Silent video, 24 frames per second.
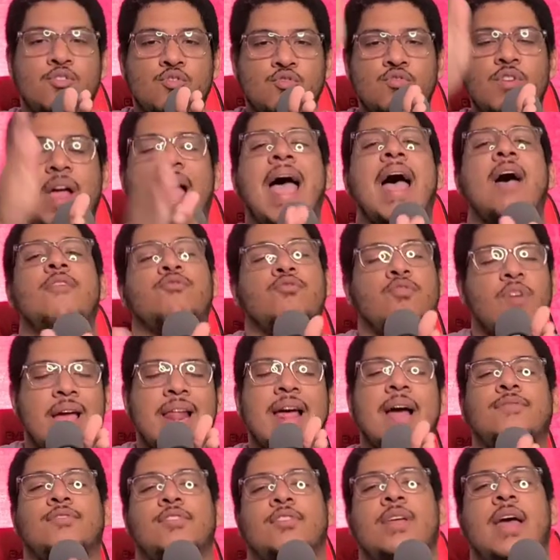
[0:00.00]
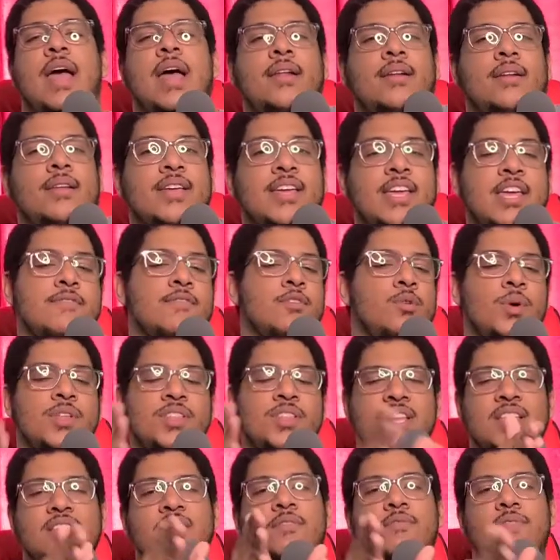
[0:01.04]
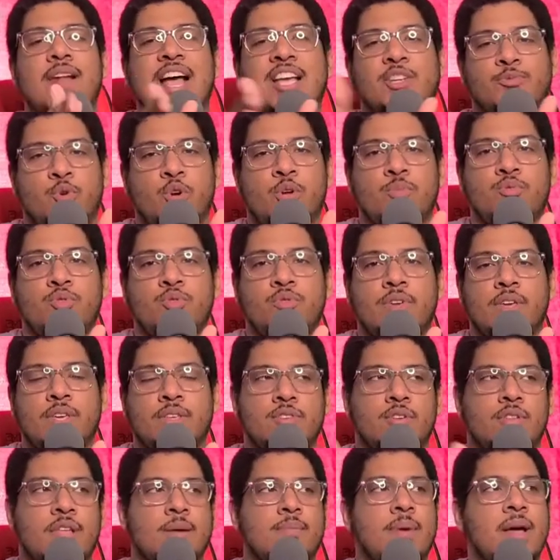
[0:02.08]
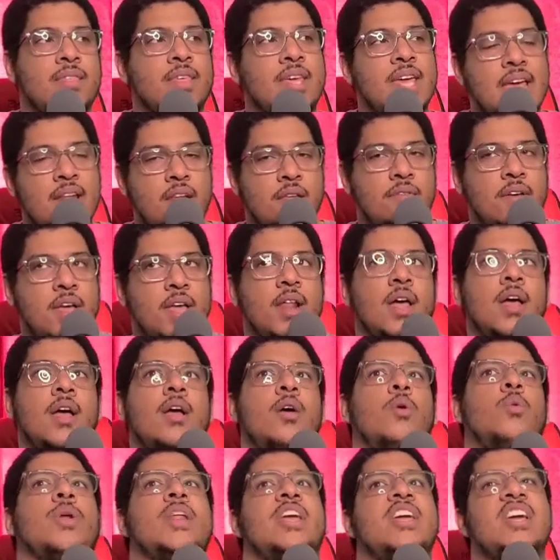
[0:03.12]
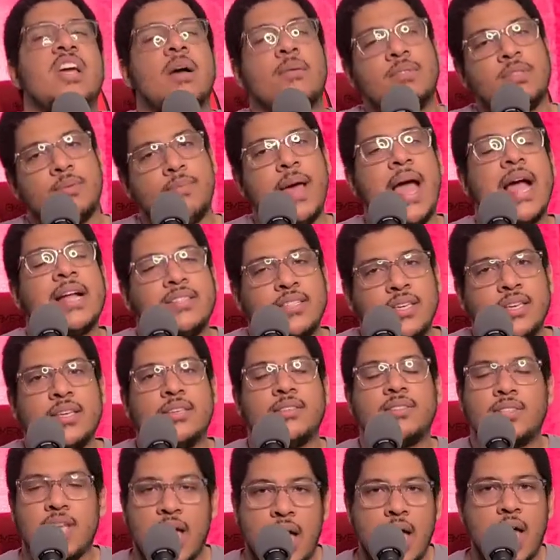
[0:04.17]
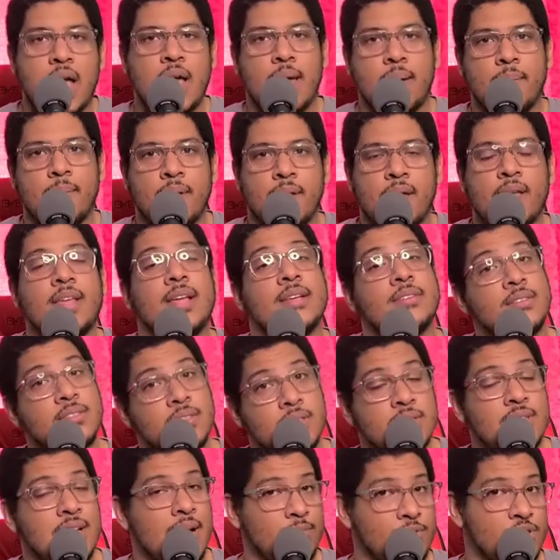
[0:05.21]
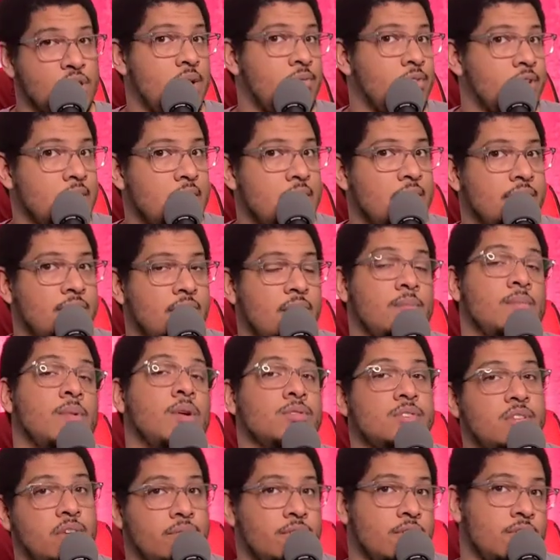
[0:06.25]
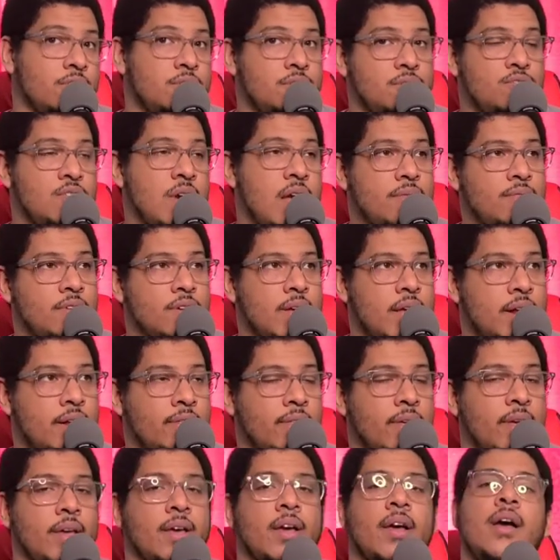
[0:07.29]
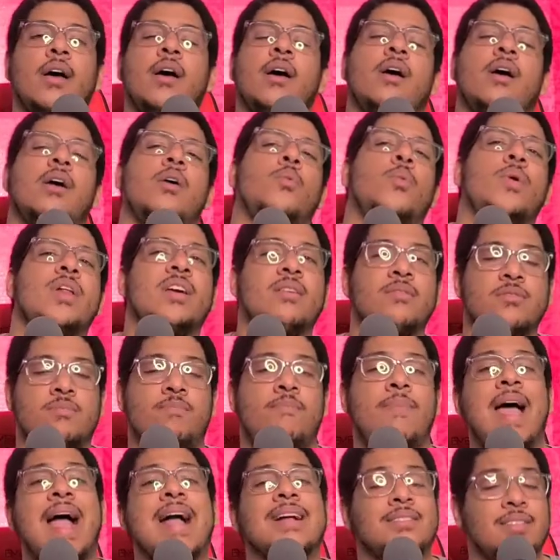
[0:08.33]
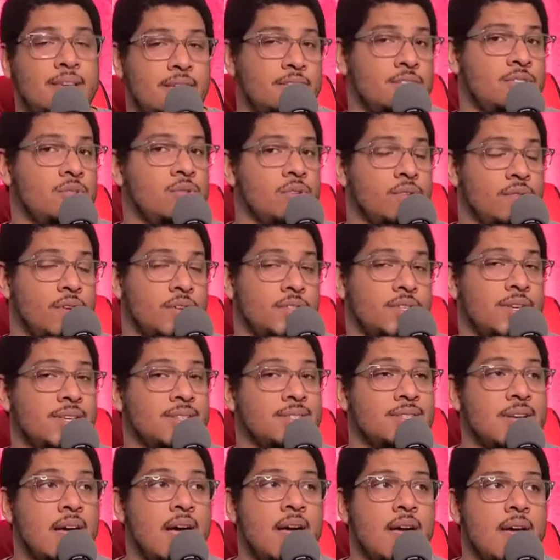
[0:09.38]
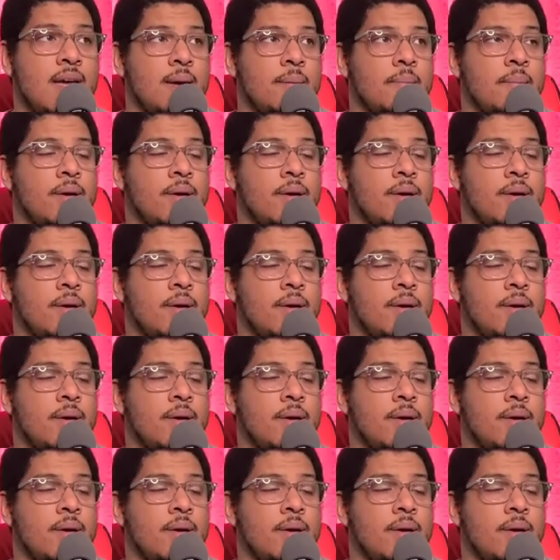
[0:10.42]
uh, right after that, even within the Flashpoint movie. So like by the end of it, when he comes back to his time, I guess it's a time travel kind of thing, multiverse travel kind of thing. When he comes back to his universe and his time,